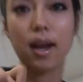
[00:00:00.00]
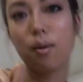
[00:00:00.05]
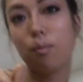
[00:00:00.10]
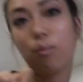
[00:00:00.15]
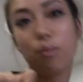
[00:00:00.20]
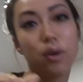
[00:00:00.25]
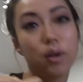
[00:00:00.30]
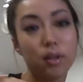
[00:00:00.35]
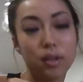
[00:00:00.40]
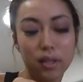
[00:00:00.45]

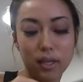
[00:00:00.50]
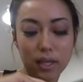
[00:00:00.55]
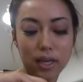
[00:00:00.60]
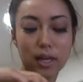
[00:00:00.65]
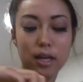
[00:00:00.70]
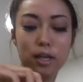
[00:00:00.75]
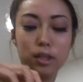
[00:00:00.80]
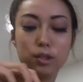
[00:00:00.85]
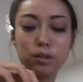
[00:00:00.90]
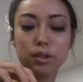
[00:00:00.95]
I'm really
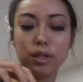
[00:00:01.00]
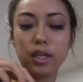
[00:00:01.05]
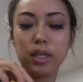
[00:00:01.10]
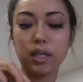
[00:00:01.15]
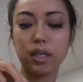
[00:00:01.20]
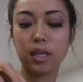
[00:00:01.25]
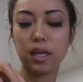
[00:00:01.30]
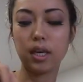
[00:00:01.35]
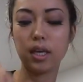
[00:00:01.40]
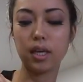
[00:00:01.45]
gonna
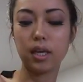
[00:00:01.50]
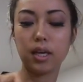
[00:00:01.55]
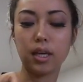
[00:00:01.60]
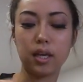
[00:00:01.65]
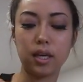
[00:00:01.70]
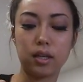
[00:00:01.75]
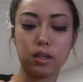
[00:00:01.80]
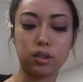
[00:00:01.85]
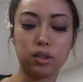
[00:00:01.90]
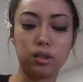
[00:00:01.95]
drink it.
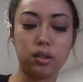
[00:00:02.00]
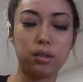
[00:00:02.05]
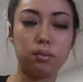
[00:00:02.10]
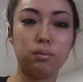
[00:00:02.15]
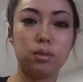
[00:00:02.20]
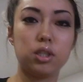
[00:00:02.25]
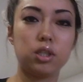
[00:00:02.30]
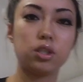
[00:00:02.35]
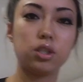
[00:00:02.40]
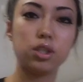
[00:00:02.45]
Actually, let
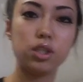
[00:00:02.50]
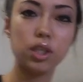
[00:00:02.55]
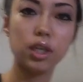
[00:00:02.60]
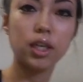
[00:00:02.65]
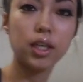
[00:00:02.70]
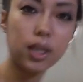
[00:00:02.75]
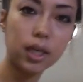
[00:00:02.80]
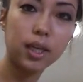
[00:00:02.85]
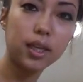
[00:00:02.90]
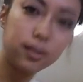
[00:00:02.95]
me just
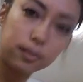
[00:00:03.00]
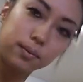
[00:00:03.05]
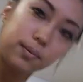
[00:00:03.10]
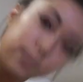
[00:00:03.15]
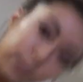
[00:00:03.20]
shake it.